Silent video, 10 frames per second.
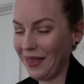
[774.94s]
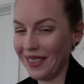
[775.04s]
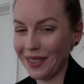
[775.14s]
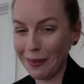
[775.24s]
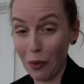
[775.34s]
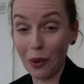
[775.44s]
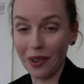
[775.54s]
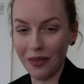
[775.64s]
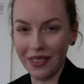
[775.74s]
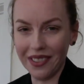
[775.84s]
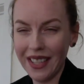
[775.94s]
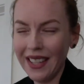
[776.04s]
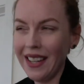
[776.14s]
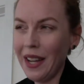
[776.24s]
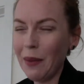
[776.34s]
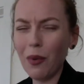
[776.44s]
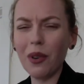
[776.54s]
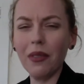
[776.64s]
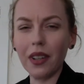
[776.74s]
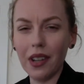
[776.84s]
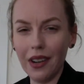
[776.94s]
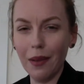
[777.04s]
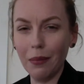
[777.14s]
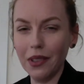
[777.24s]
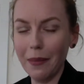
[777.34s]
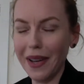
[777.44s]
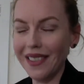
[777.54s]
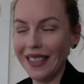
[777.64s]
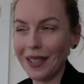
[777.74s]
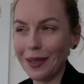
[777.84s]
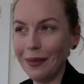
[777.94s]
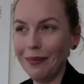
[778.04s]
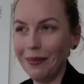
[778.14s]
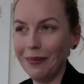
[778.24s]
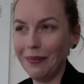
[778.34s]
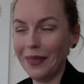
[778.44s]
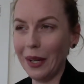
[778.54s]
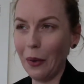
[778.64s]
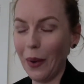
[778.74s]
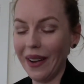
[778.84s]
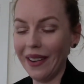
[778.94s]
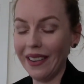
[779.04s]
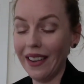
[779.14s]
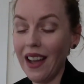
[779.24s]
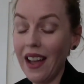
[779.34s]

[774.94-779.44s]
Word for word: it's more of a more of a compliment in a way.